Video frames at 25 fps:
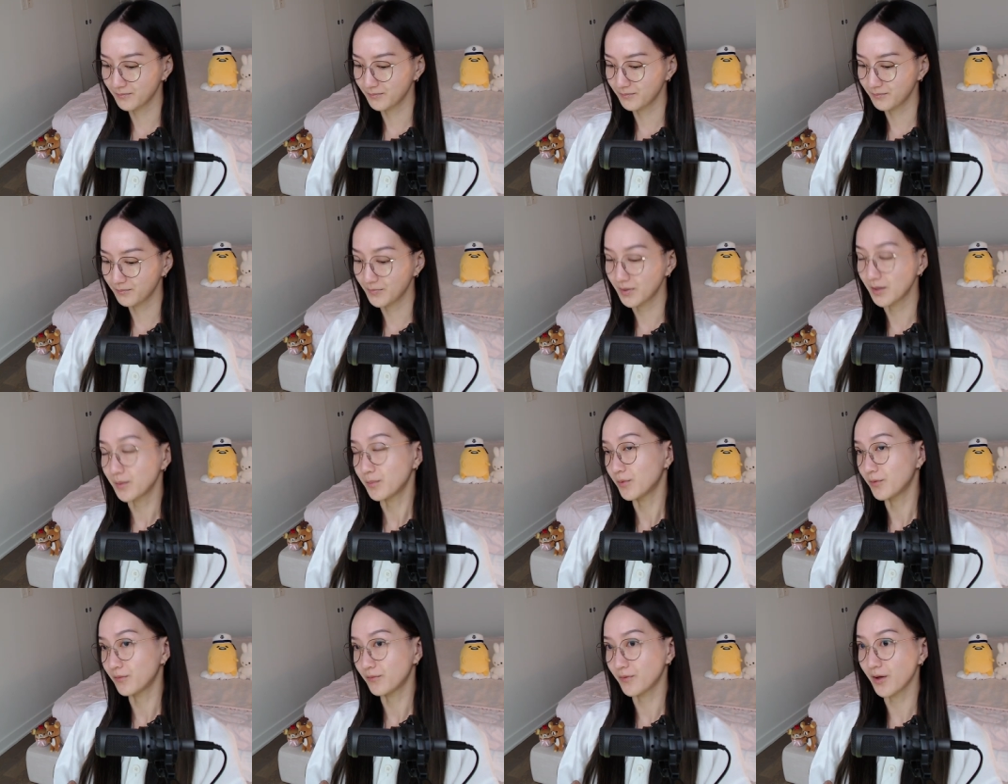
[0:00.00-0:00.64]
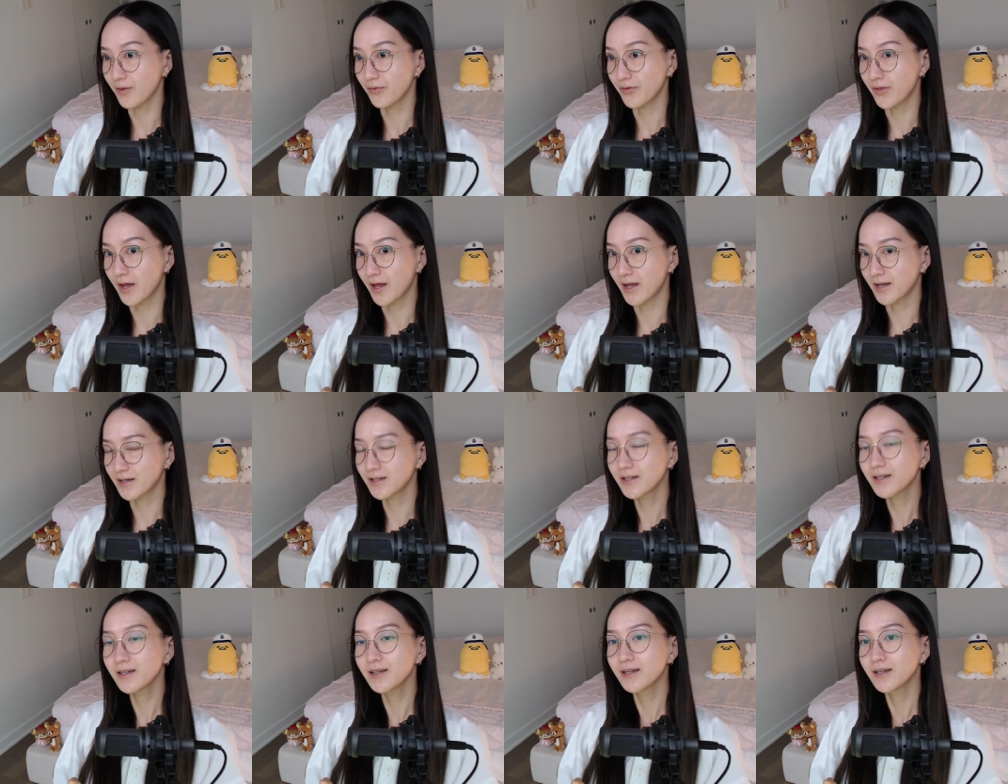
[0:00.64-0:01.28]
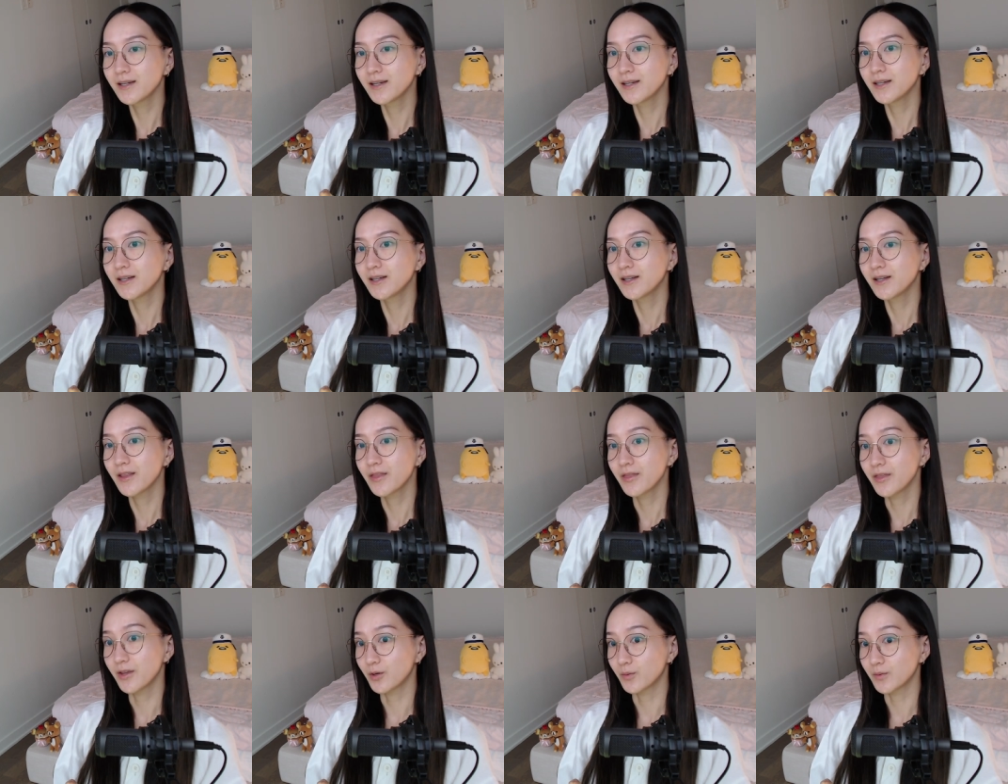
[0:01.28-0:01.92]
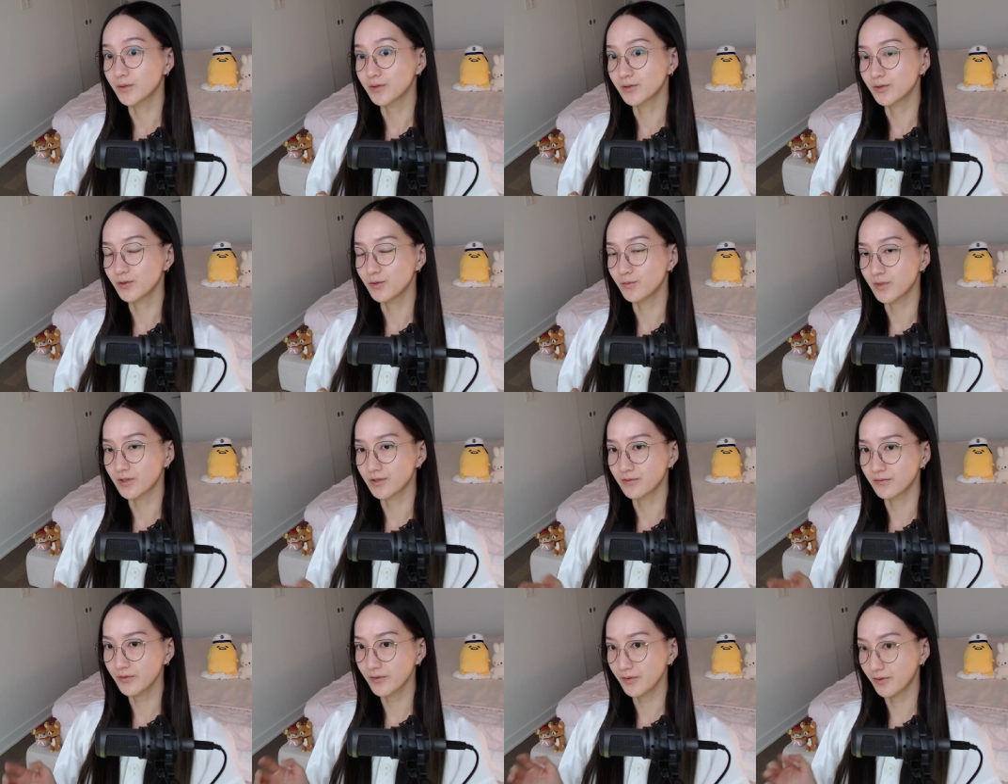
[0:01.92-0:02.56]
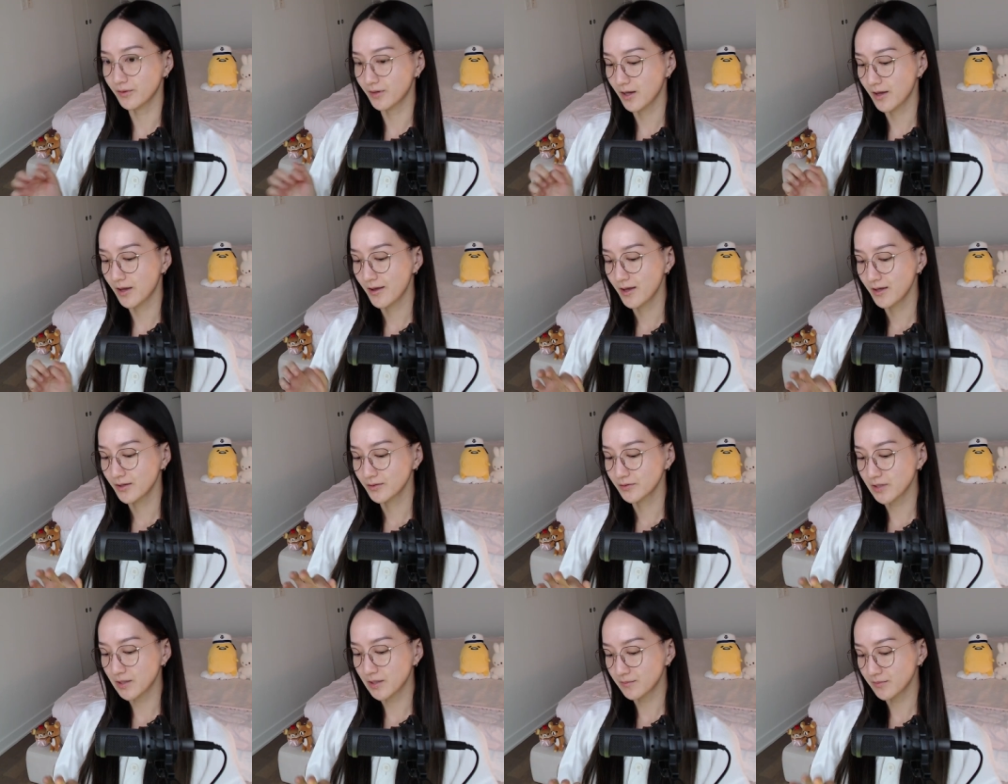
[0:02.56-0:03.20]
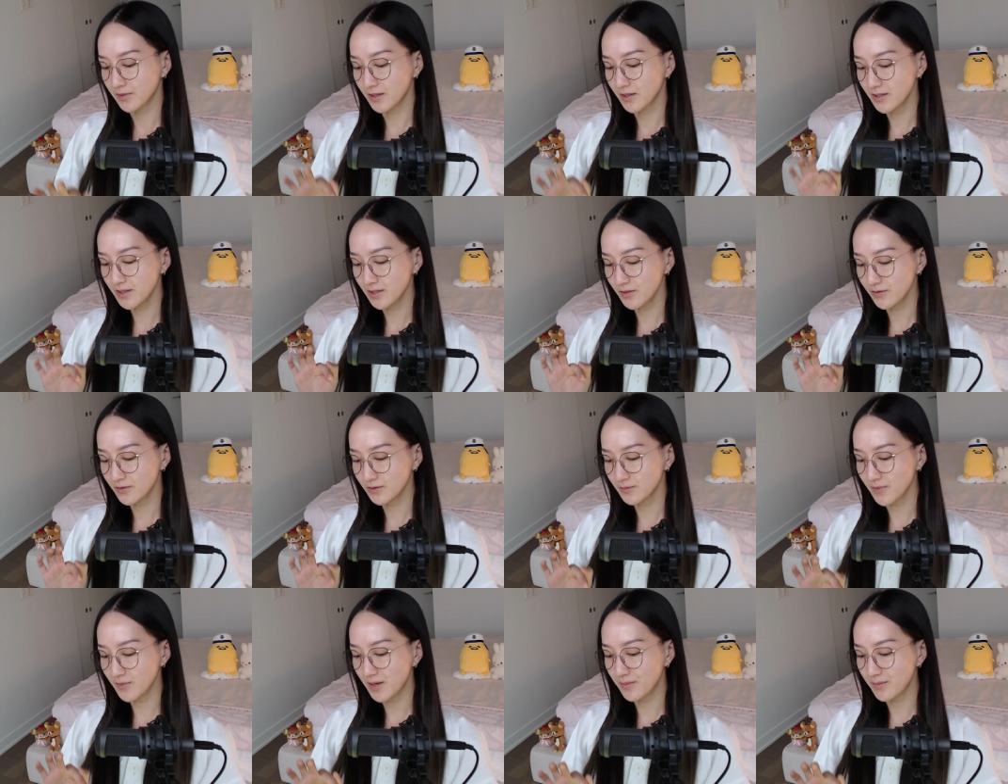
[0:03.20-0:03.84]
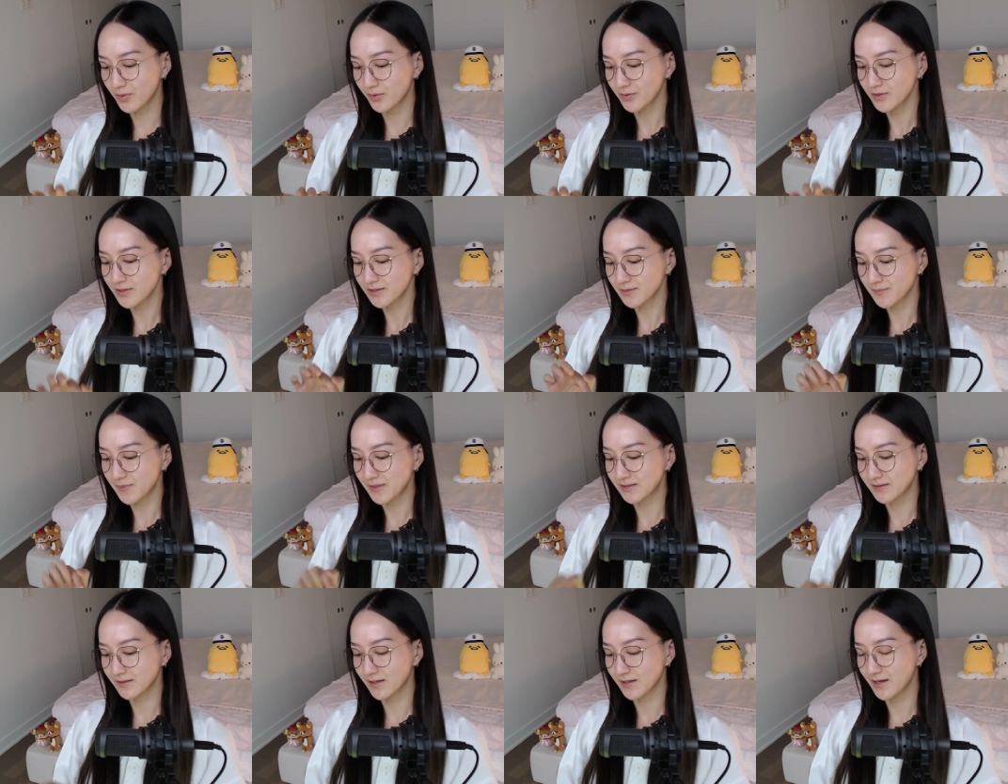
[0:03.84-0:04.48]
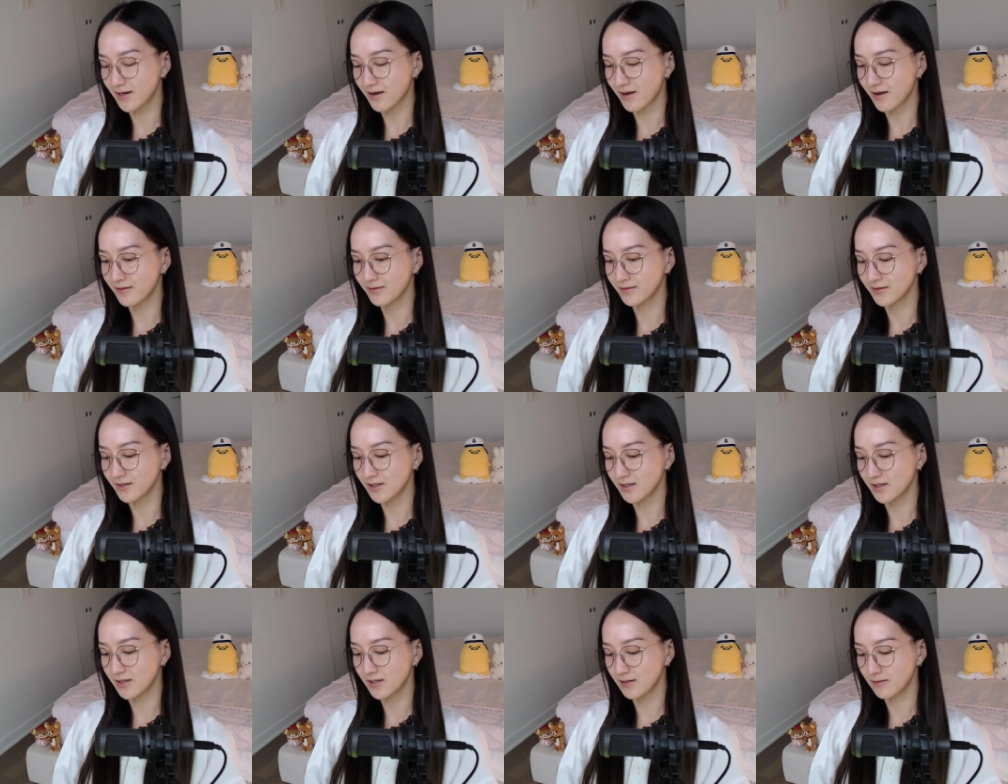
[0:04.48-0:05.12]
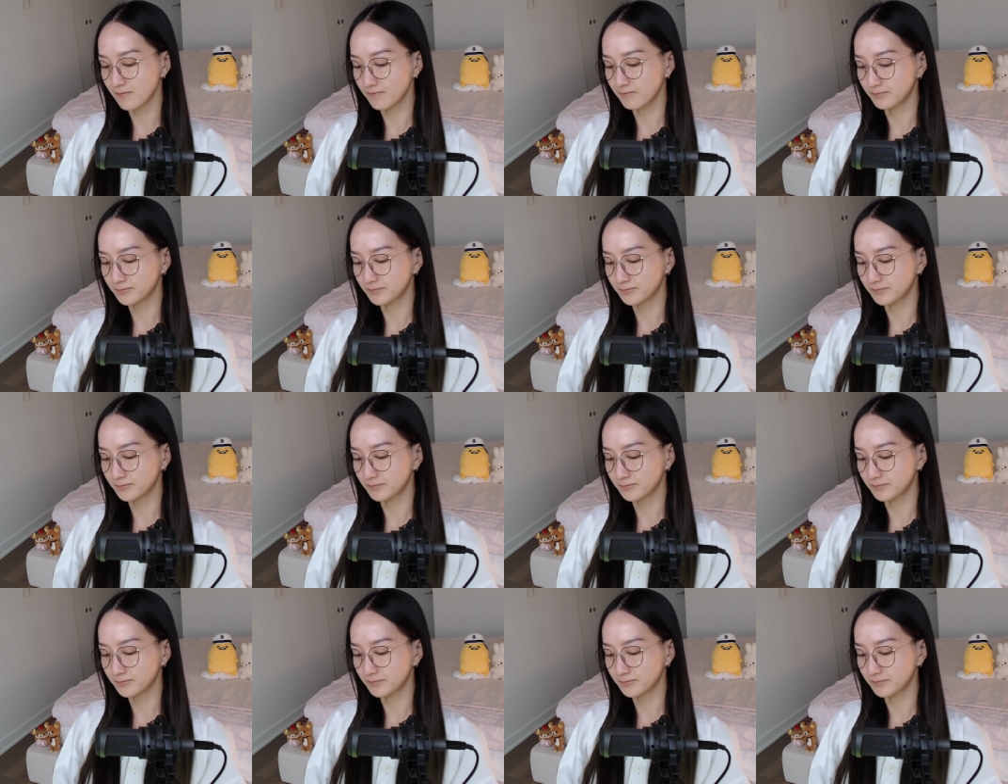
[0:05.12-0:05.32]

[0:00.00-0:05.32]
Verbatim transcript: people felt that there was too much food. So I'm gonna use my bonus biscuit on the